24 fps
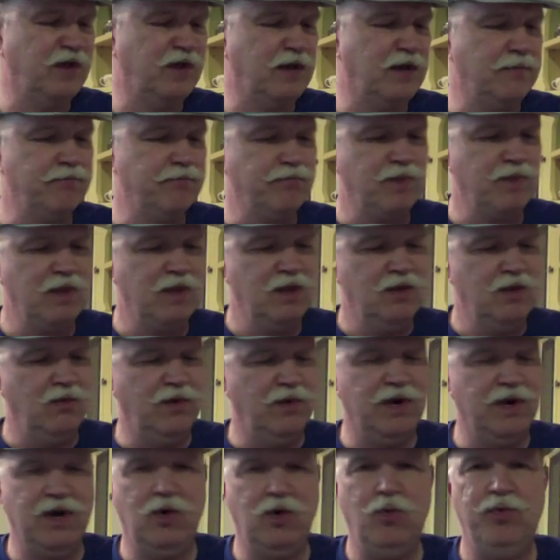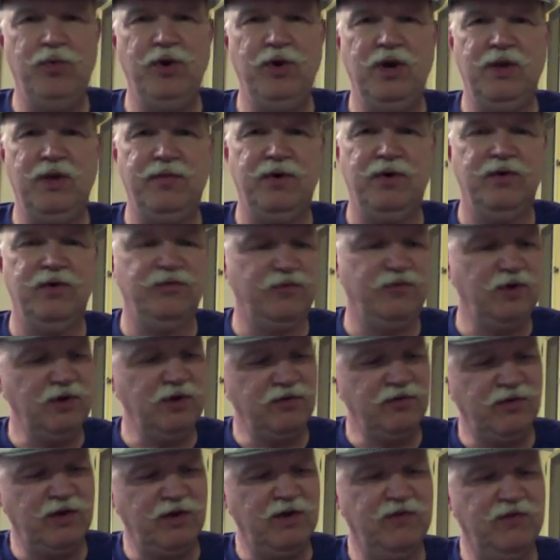that when I opened it up, I was very
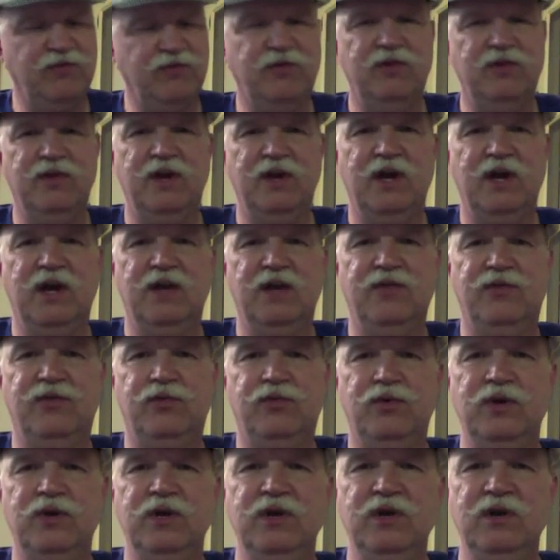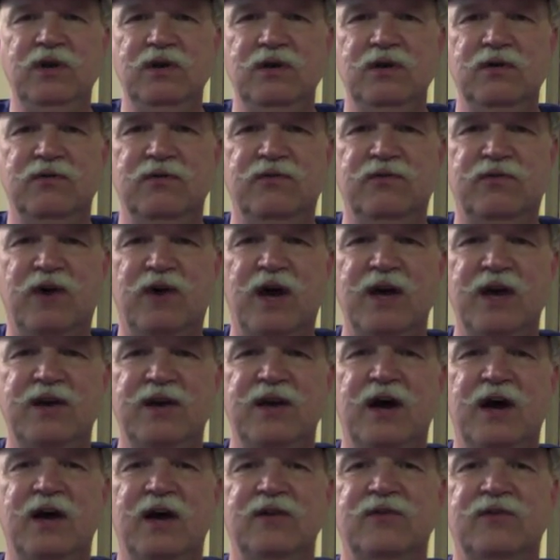excited to see they had 3
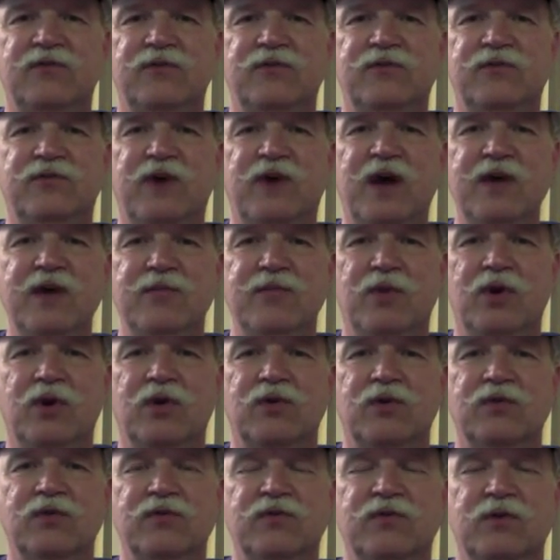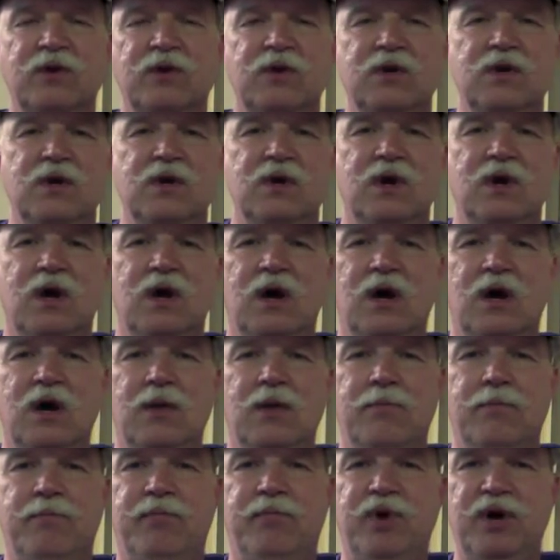side dots for side markers,
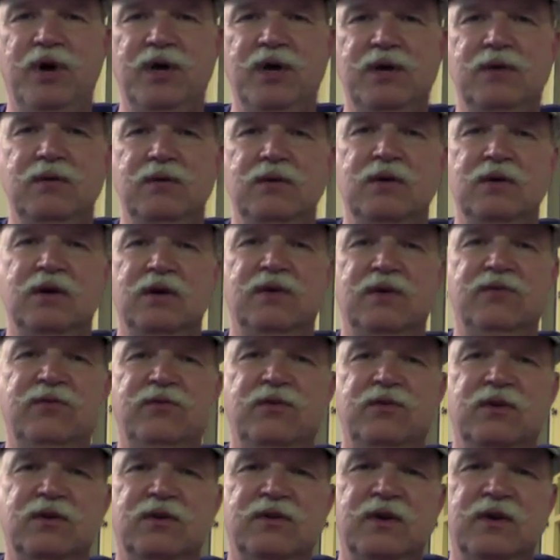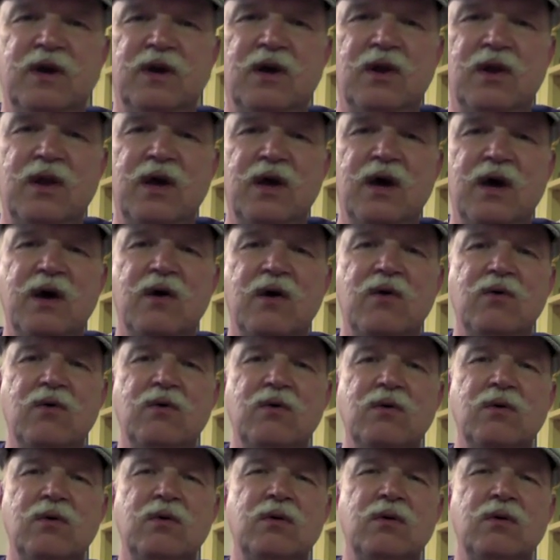but as you can tell now,